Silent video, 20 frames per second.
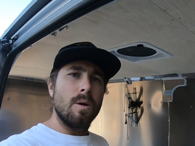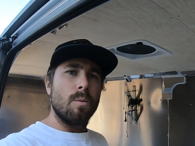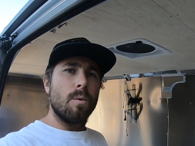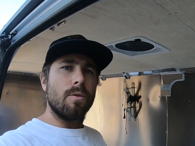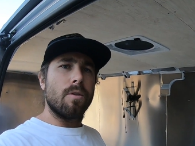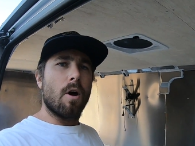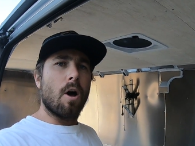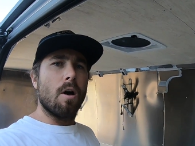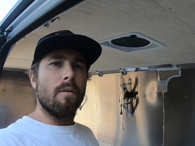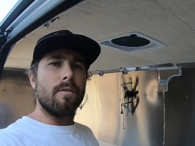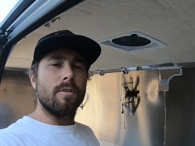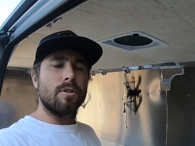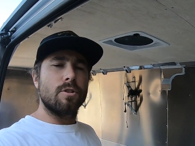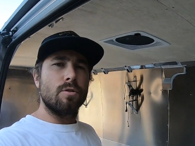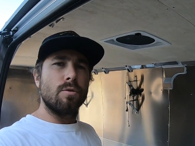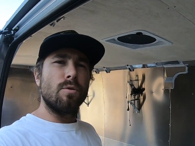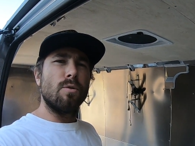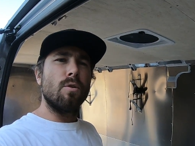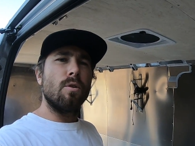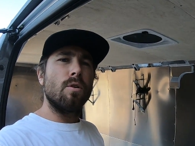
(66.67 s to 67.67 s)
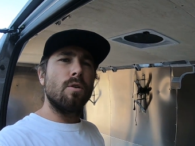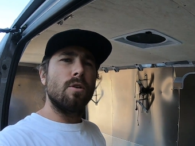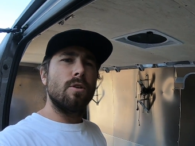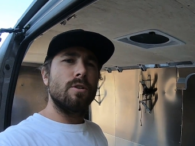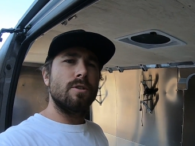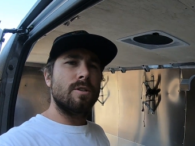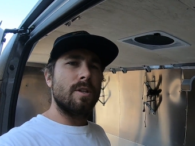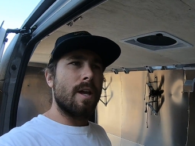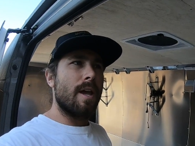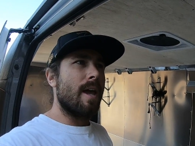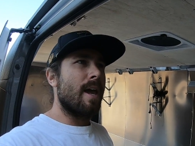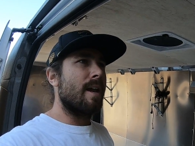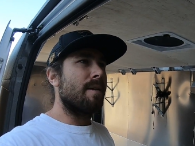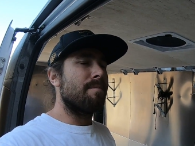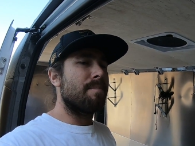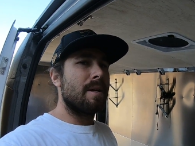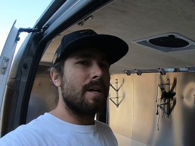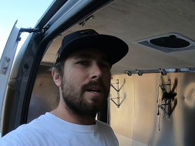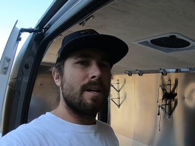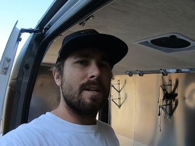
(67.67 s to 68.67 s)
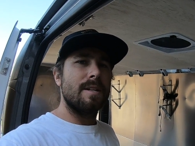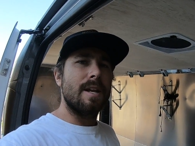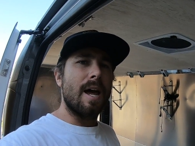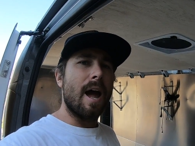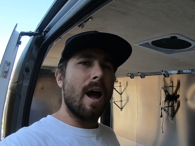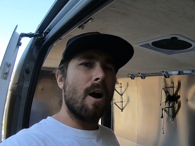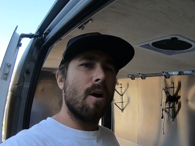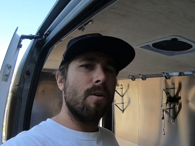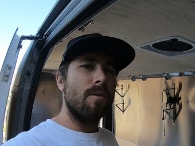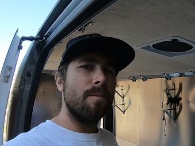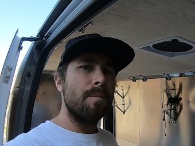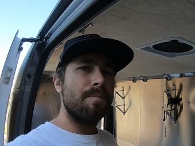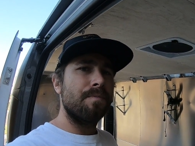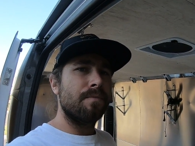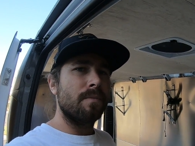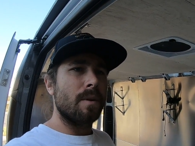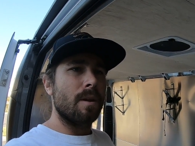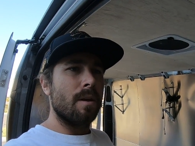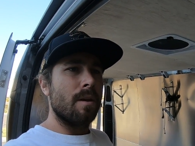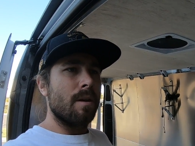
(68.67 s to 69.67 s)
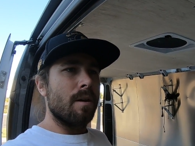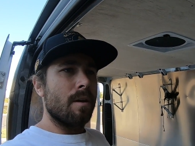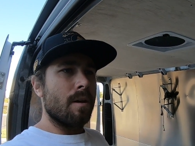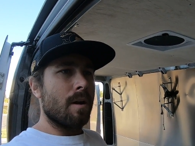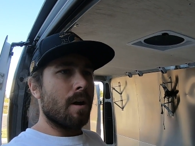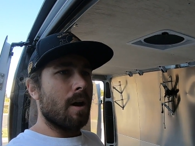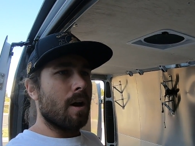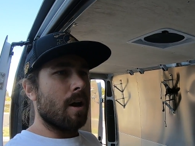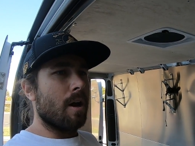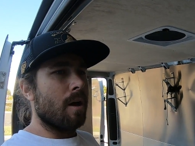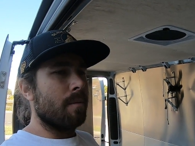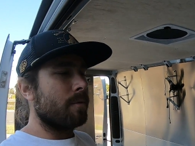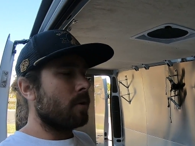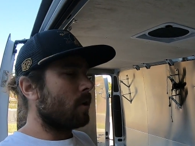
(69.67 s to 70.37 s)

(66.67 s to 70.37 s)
with all of his tools and beating down. He